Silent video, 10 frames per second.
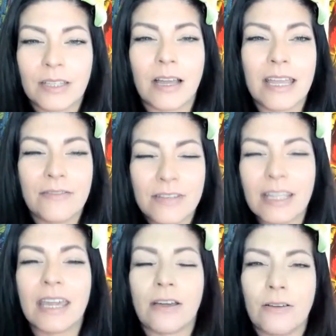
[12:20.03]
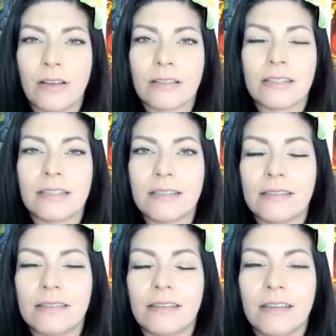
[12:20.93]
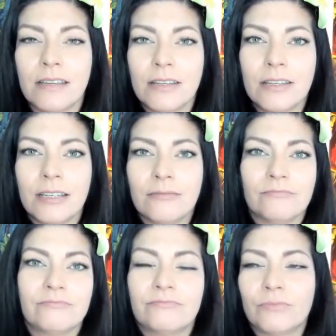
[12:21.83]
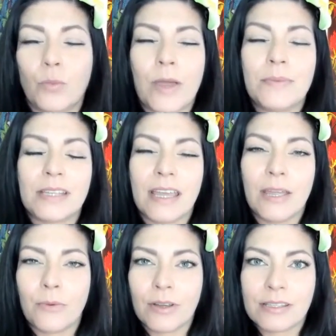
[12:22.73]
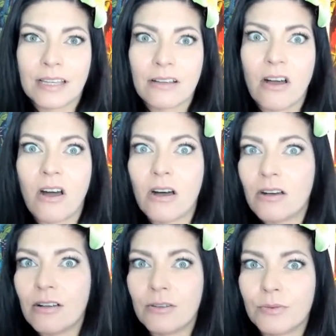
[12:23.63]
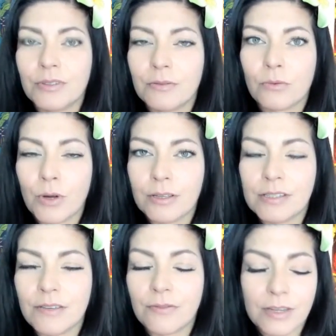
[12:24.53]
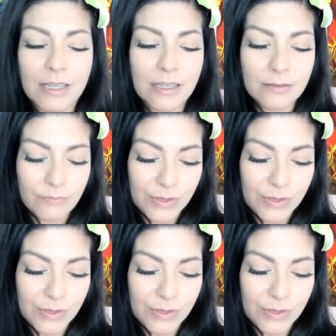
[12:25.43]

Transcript: like, I have an account on this website where it's like all ro royalty-free